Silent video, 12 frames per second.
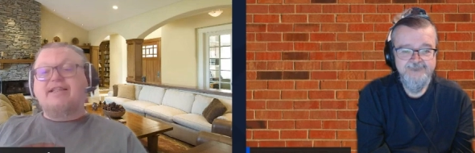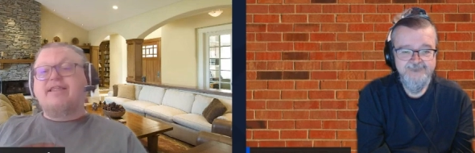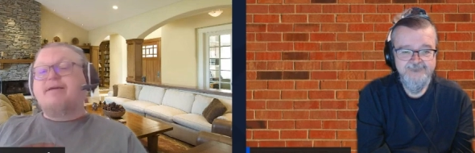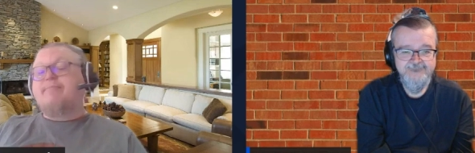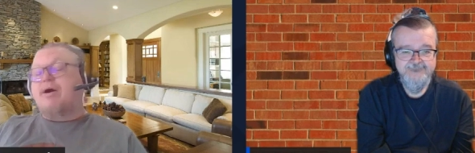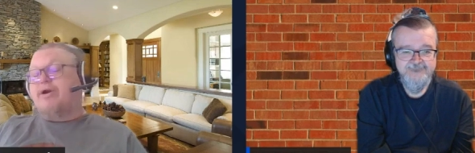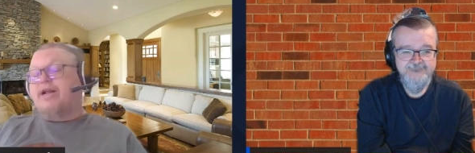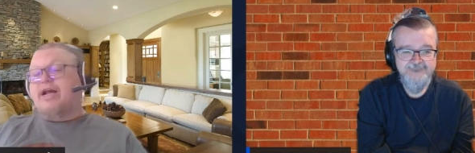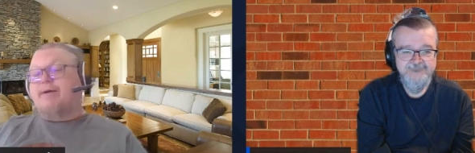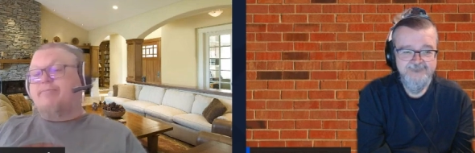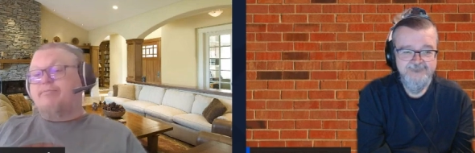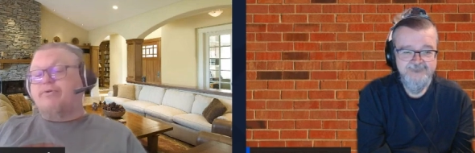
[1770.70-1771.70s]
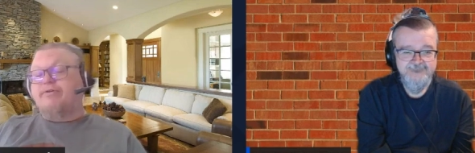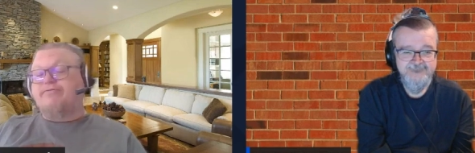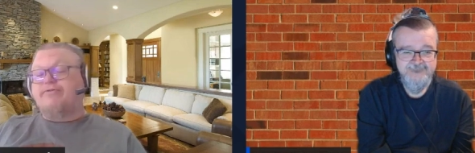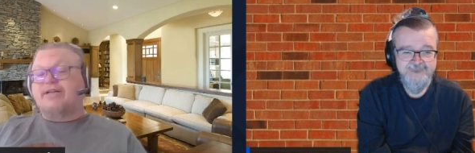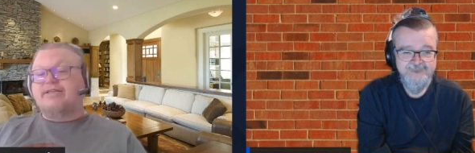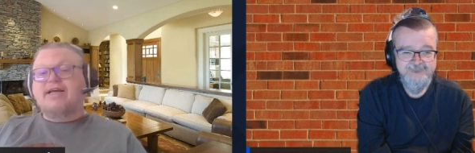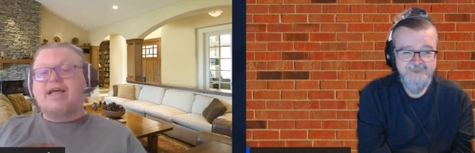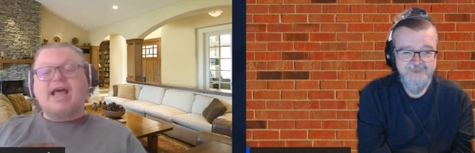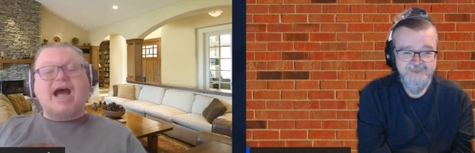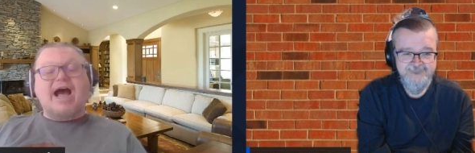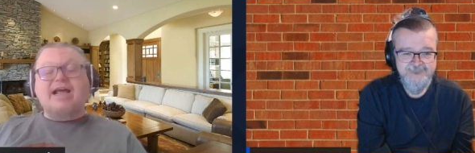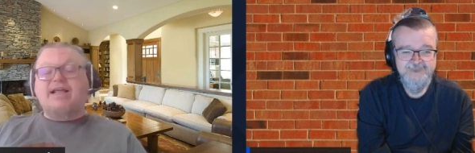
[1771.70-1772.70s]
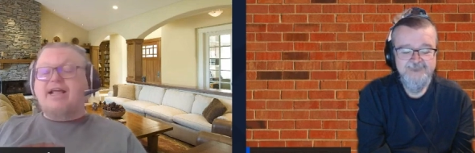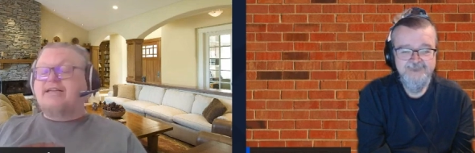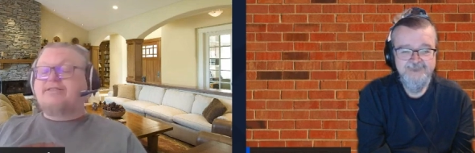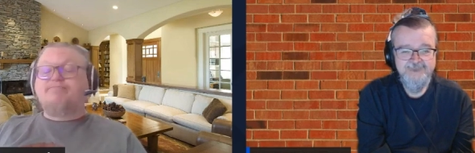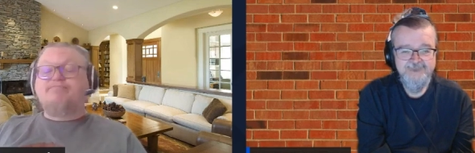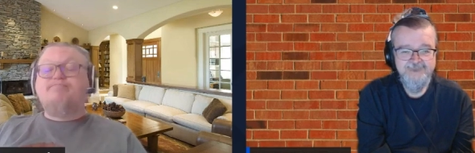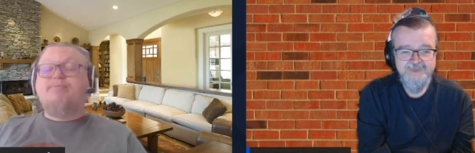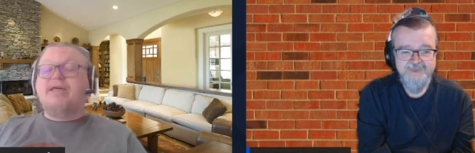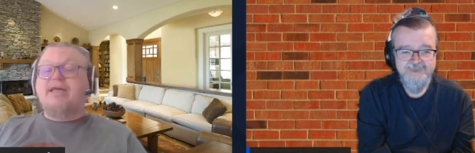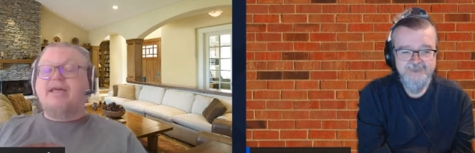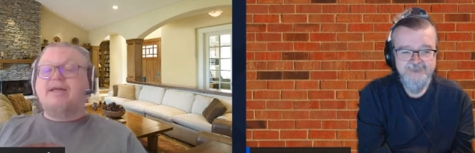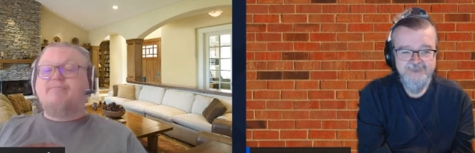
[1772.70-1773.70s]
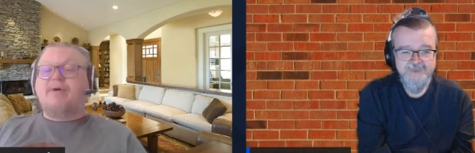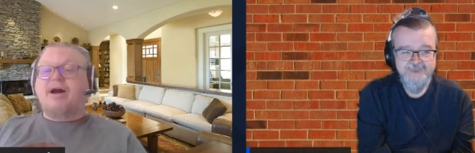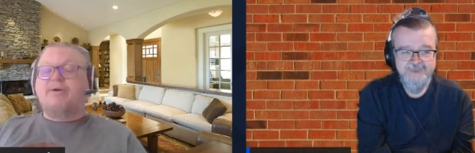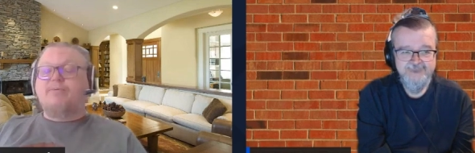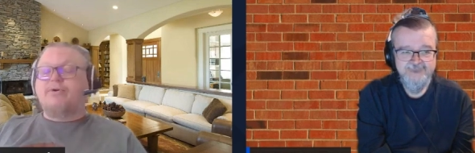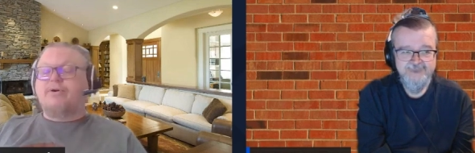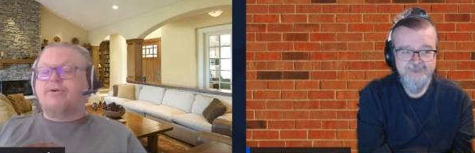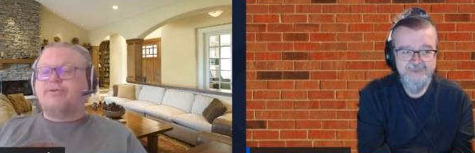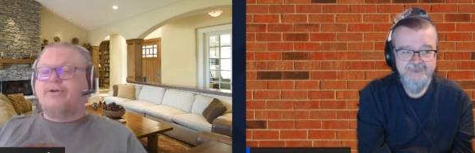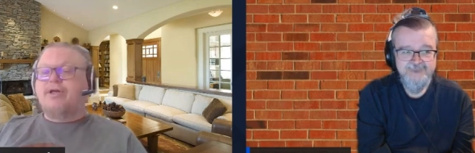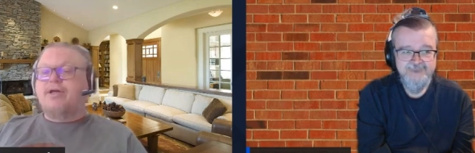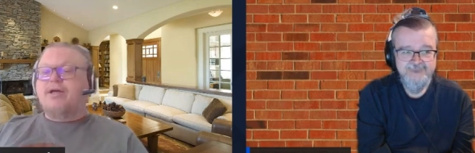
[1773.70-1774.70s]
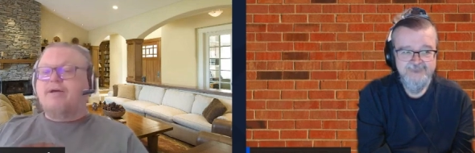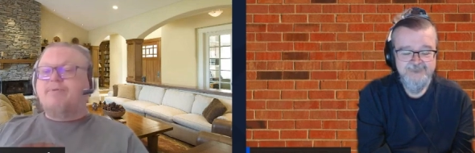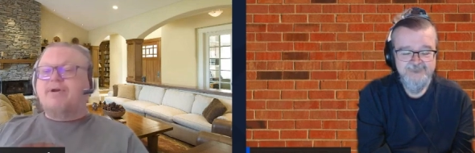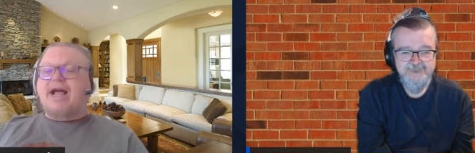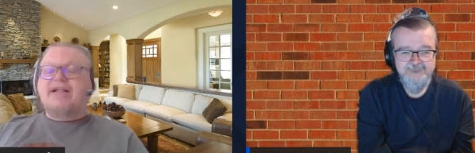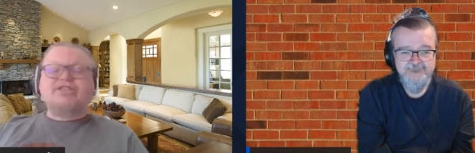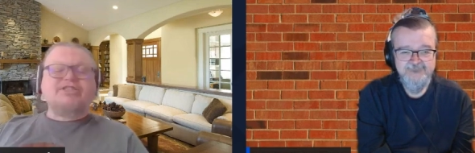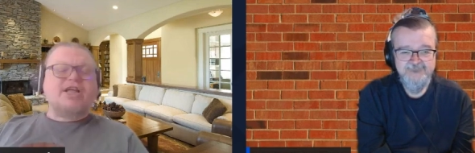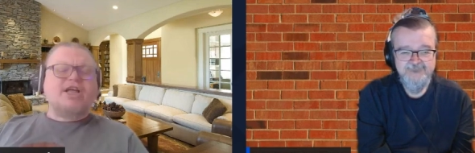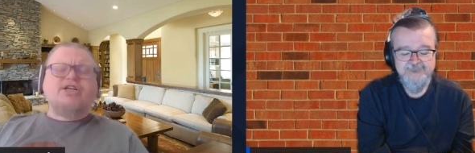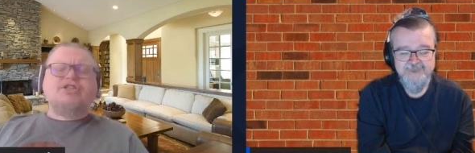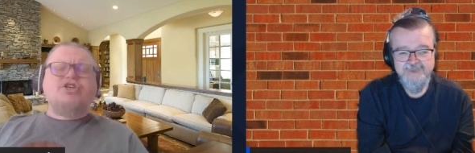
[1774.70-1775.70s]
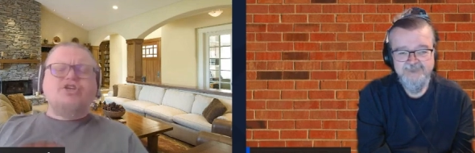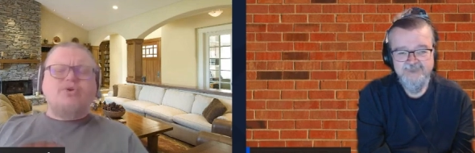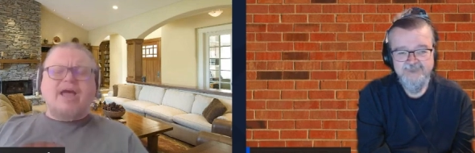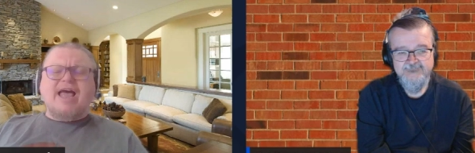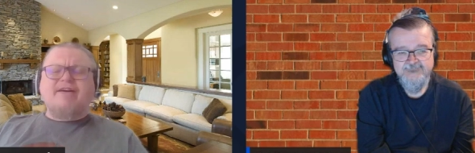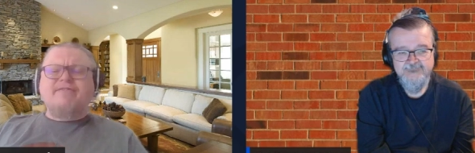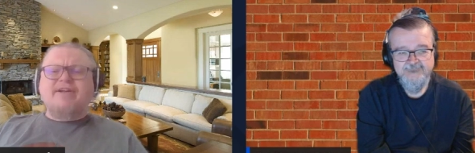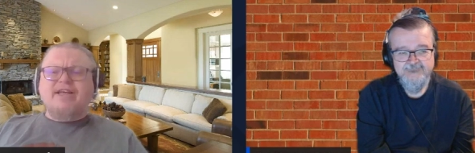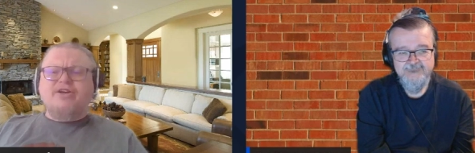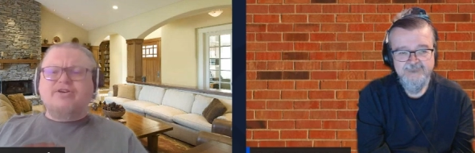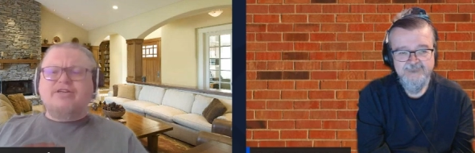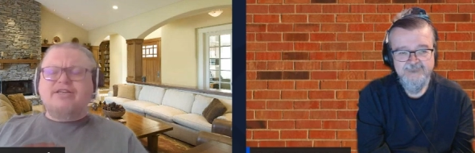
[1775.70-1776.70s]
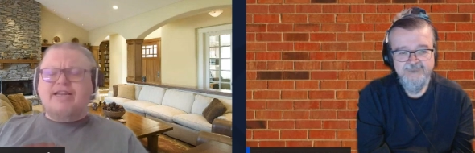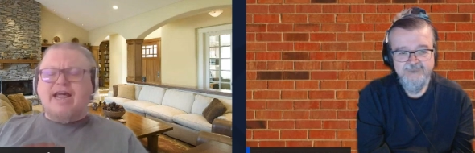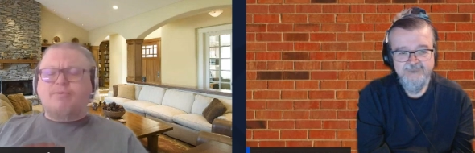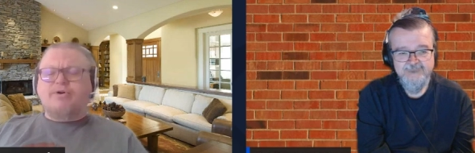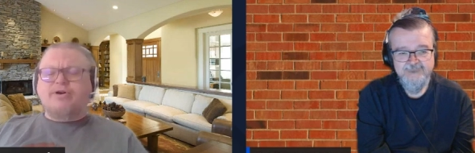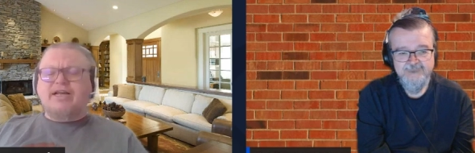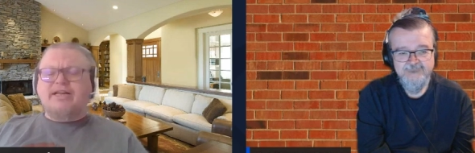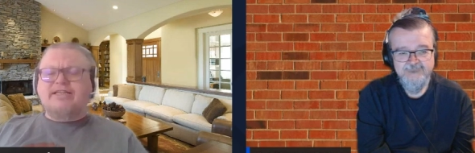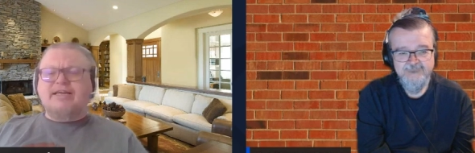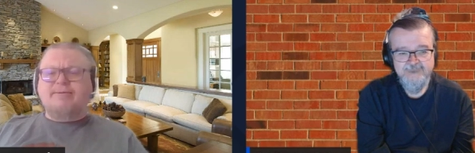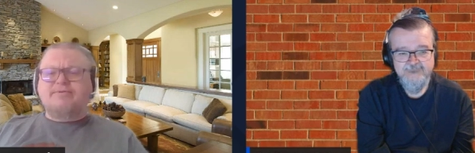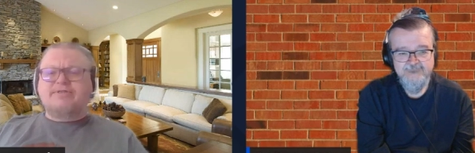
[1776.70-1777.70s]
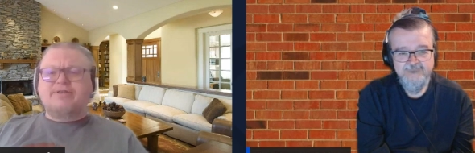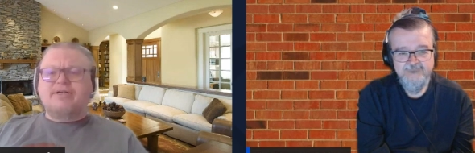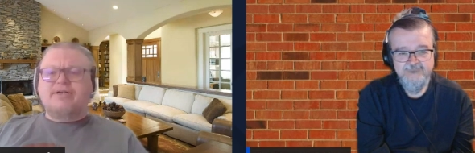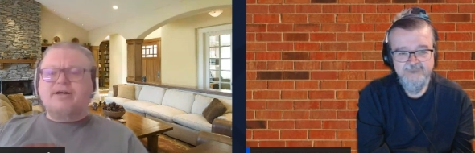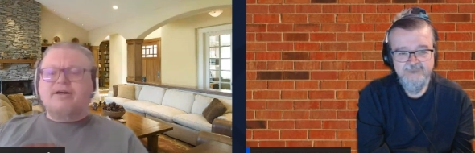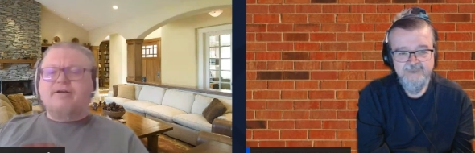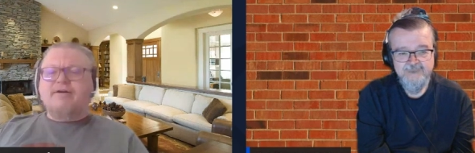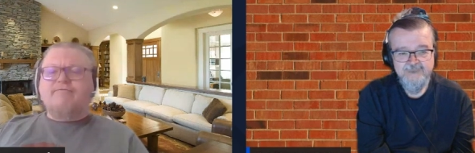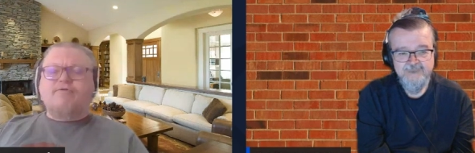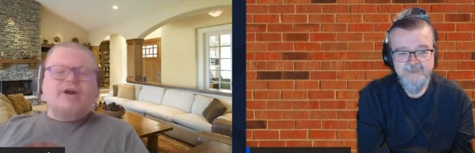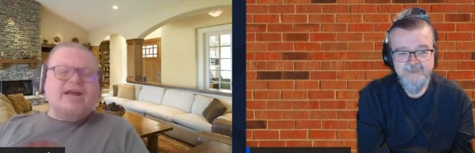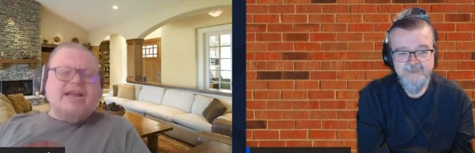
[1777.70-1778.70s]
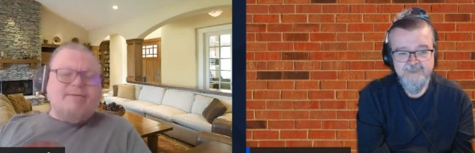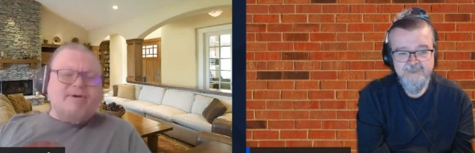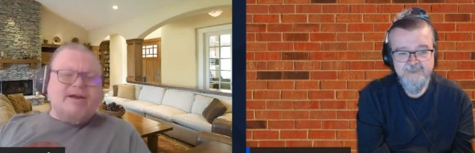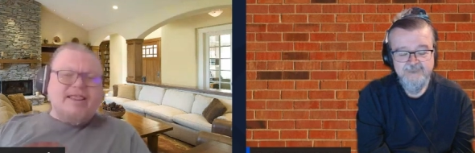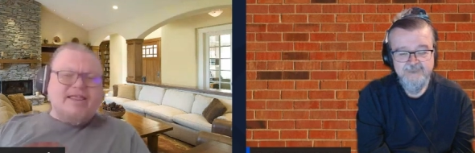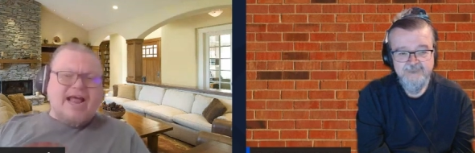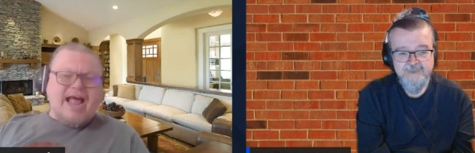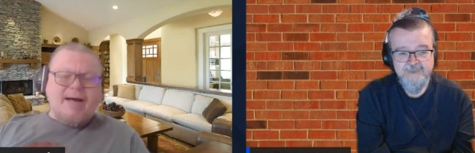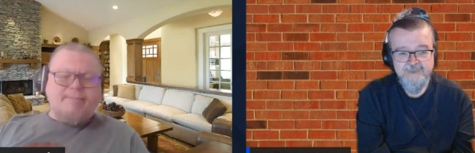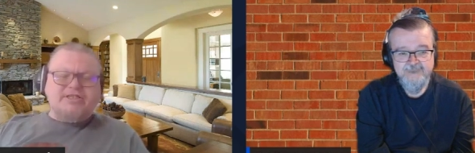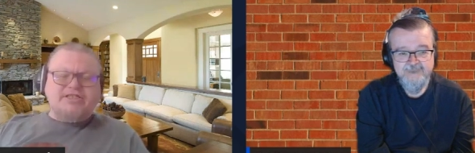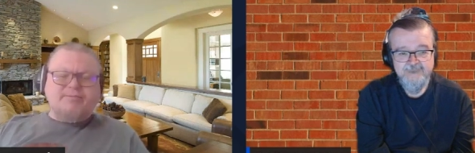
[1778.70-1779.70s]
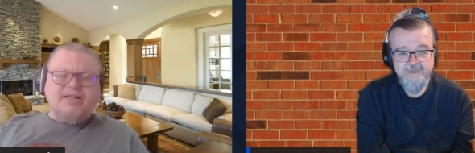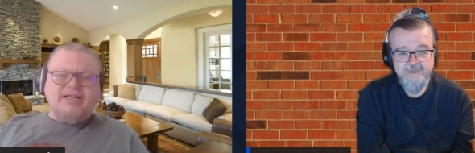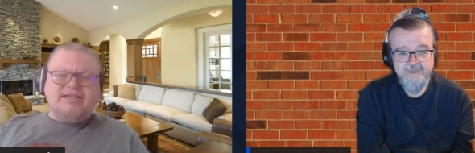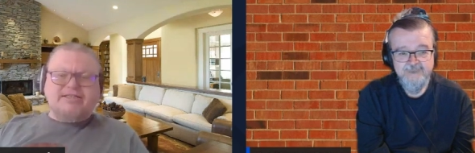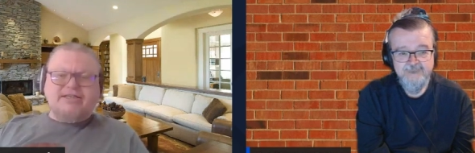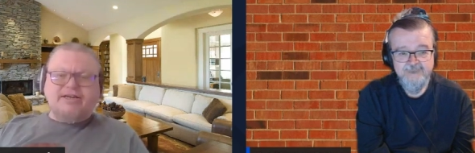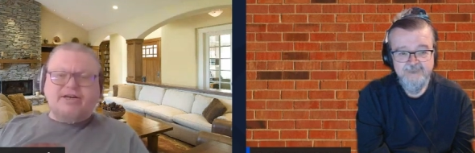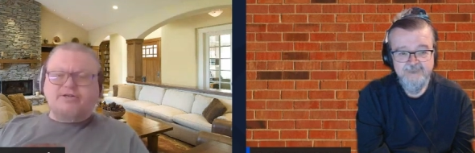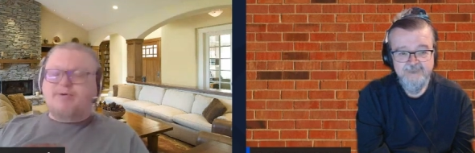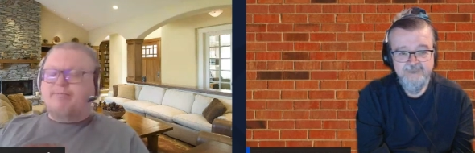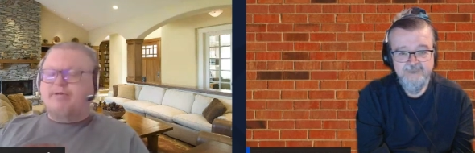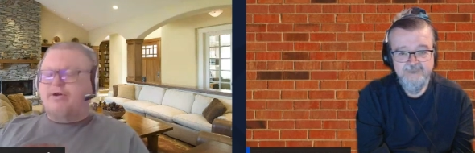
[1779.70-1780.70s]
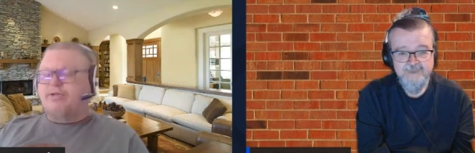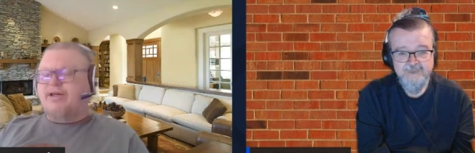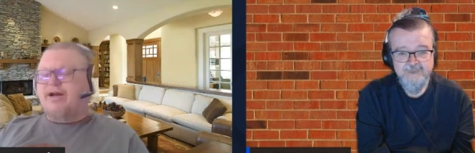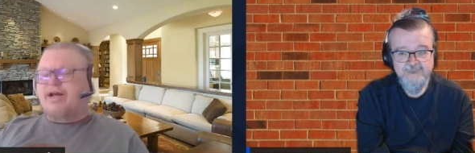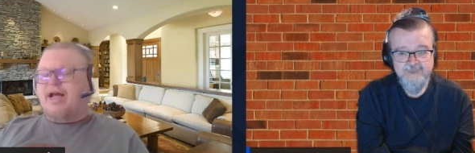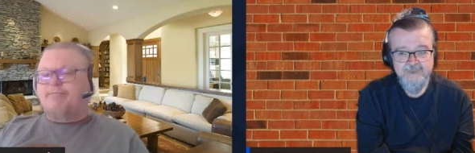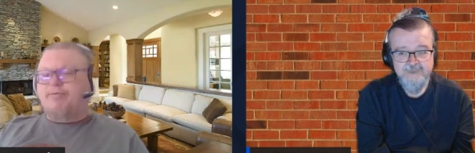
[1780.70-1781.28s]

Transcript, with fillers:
Speaker 1: them, I want a couple more friends. I it's big in my world. But I just do you have any good networking tips for anybody that happens to be listening? There's probably only a couple